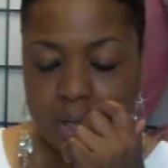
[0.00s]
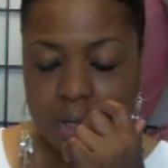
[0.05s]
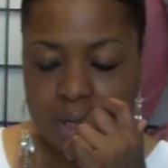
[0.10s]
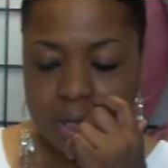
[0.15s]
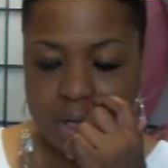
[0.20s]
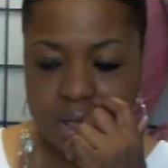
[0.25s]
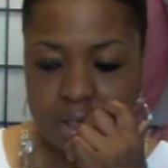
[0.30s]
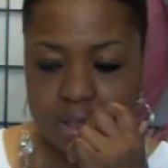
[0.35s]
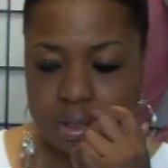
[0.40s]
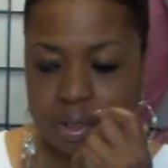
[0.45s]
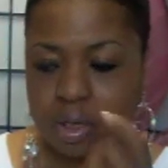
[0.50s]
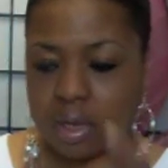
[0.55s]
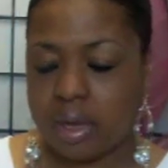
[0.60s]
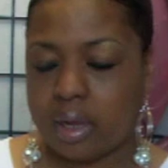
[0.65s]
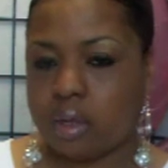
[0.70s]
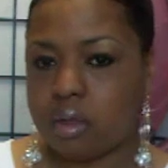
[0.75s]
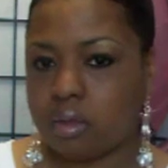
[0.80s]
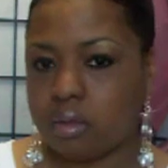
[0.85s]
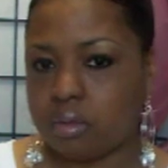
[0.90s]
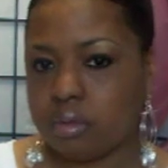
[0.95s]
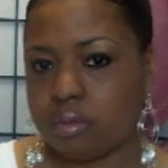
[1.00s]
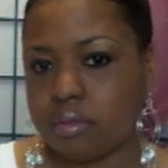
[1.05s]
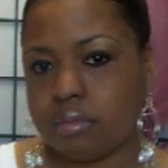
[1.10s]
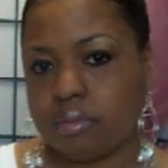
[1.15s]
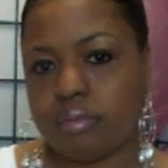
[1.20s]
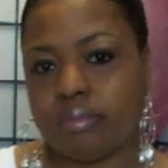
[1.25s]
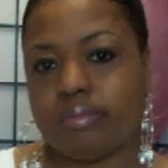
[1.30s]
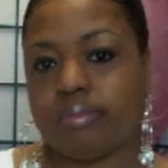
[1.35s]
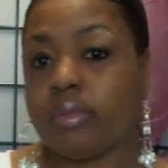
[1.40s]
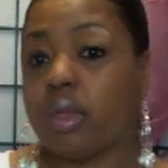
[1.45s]
he doesn't like
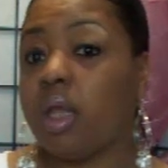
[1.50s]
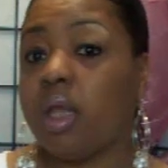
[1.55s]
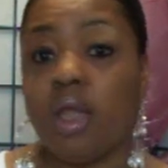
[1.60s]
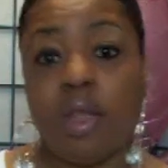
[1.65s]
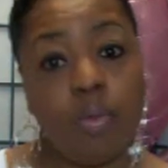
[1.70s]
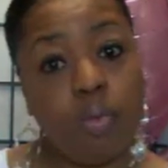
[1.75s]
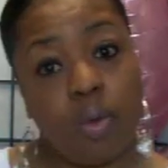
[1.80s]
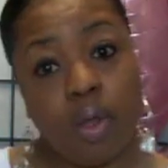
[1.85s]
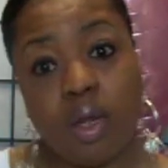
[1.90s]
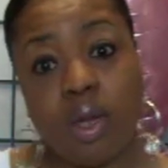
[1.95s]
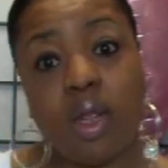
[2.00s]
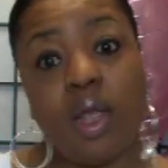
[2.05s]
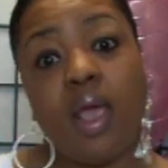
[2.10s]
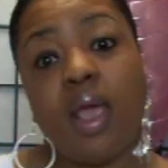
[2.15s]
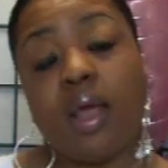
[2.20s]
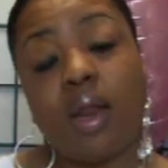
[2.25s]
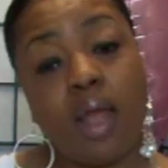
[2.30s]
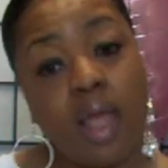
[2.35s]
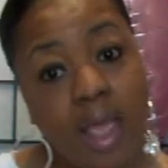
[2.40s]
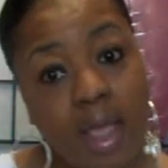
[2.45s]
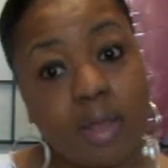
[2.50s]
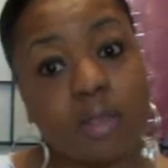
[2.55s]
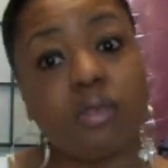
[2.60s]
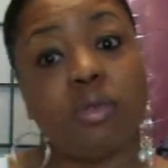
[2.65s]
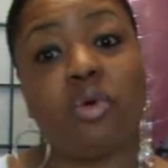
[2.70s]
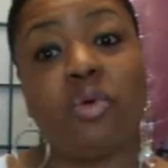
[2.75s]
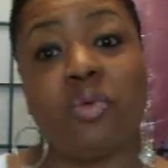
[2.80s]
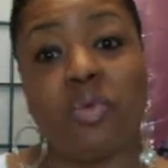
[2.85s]
he went and had an actual